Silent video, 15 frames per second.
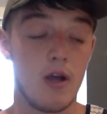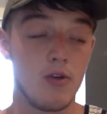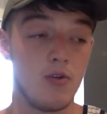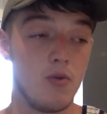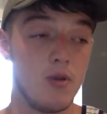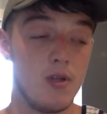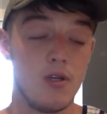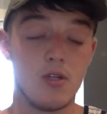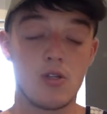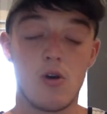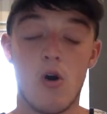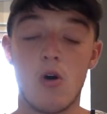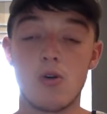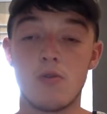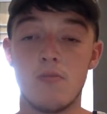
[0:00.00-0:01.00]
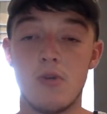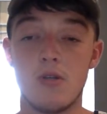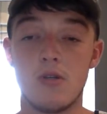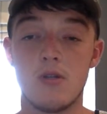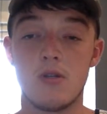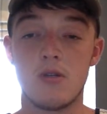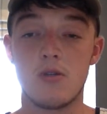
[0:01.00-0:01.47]
doing these talks and
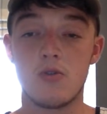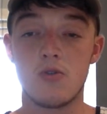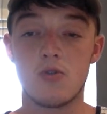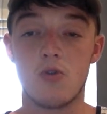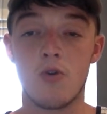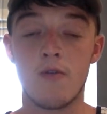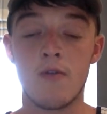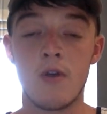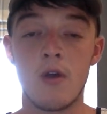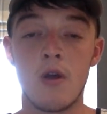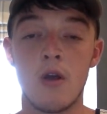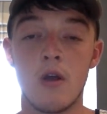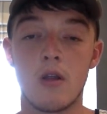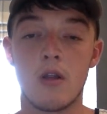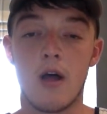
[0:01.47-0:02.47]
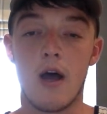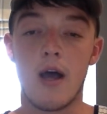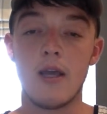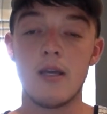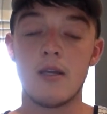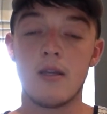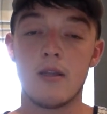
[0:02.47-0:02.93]
businesses and stuff.
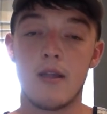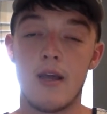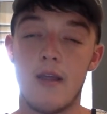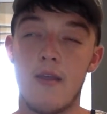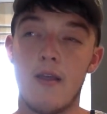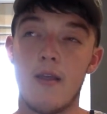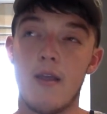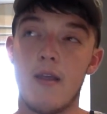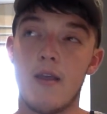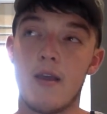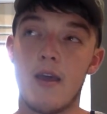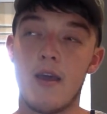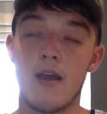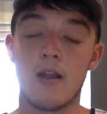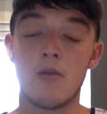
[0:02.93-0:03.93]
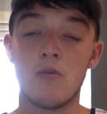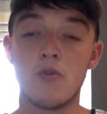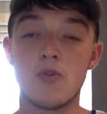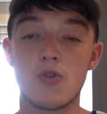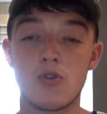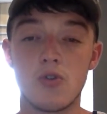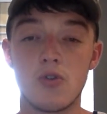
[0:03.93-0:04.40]
Like they're the key
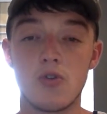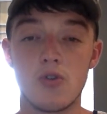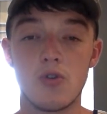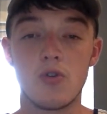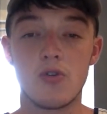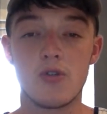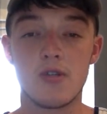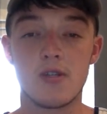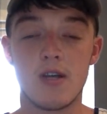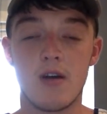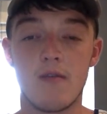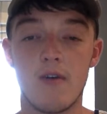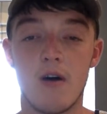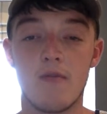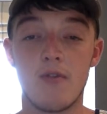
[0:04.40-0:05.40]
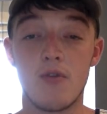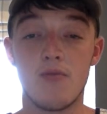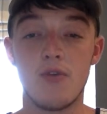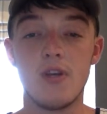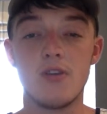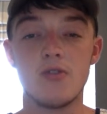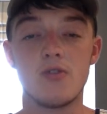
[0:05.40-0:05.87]
elements to self harm, for the
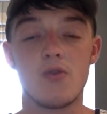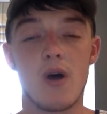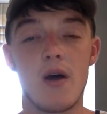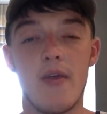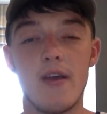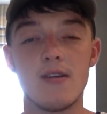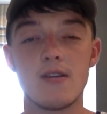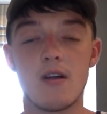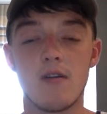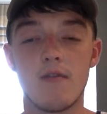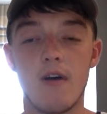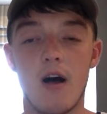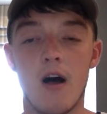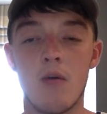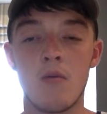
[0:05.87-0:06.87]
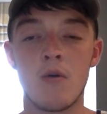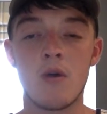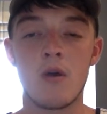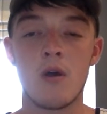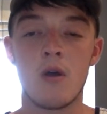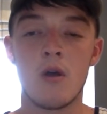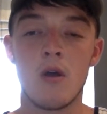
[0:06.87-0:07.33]
reasons why they self harm.
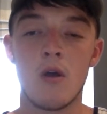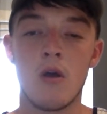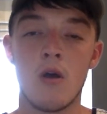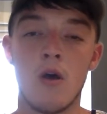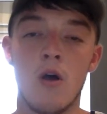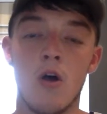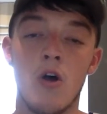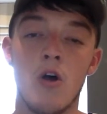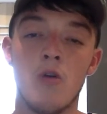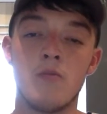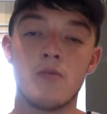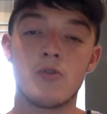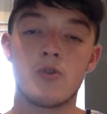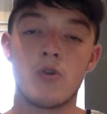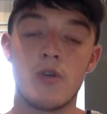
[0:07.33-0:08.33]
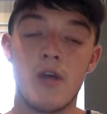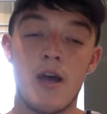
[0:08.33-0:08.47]
So